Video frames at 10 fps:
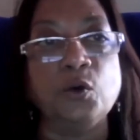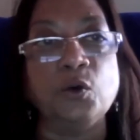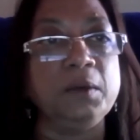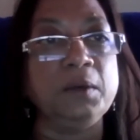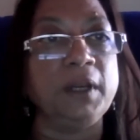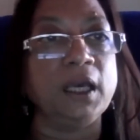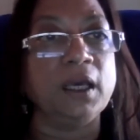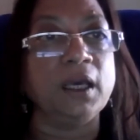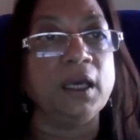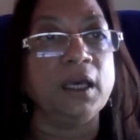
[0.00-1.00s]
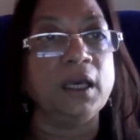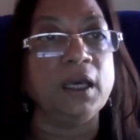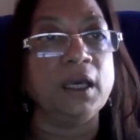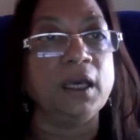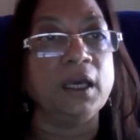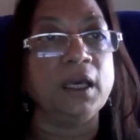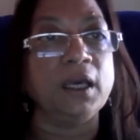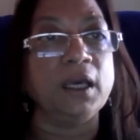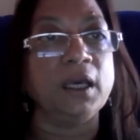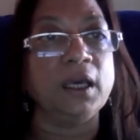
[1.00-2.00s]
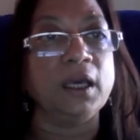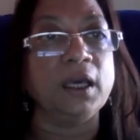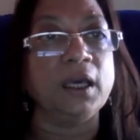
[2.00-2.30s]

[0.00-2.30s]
Tony Blair going to a tent